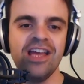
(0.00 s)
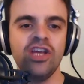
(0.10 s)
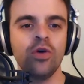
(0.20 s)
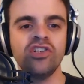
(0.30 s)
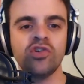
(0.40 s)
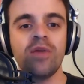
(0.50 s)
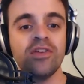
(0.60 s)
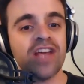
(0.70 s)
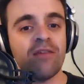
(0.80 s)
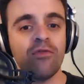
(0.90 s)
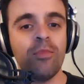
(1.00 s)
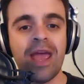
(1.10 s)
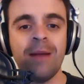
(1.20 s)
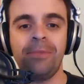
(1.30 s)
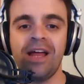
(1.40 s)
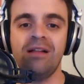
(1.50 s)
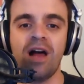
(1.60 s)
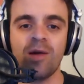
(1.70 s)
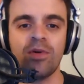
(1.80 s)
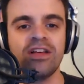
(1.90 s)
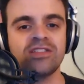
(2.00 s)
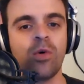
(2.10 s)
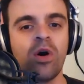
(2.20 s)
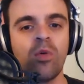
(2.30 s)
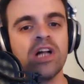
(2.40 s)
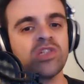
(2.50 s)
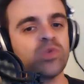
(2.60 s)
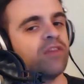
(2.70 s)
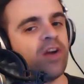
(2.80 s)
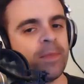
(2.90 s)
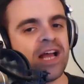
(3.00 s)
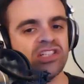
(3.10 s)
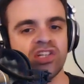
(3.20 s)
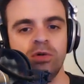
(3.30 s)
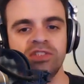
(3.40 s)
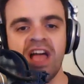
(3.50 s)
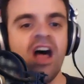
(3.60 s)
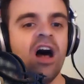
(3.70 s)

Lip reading: You can join the chat room and play along with us or watch one of our past shows